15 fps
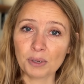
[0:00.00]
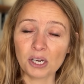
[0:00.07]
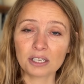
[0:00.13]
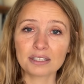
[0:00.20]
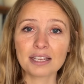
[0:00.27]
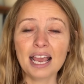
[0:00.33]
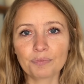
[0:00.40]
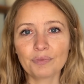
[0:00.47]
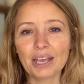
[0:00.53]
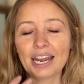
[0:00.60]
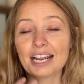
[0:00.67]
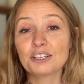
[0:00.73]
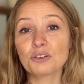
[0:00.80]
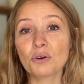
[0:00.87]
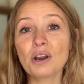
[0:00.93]
books
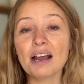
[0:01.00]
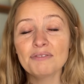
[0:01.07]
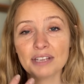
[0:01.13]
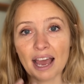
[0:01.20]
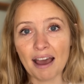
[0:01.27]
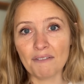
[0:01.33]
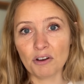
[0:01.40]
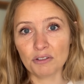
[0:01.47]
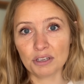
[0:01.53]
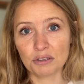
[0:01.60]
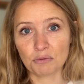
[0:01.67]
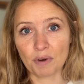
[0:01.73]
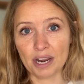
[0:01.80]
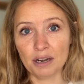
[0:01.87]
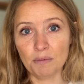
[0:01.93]
and I don't have to have all
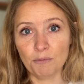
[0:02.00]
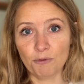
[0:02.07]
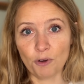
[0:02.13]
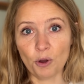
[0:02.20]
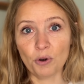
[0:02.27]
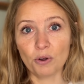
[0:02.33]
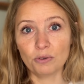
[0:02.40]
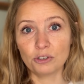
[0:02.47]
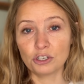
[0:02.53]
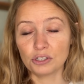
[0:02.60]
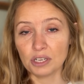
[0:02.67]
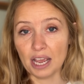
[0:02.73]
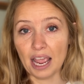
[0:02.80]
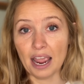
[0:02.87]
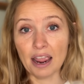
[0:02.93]
these random photos just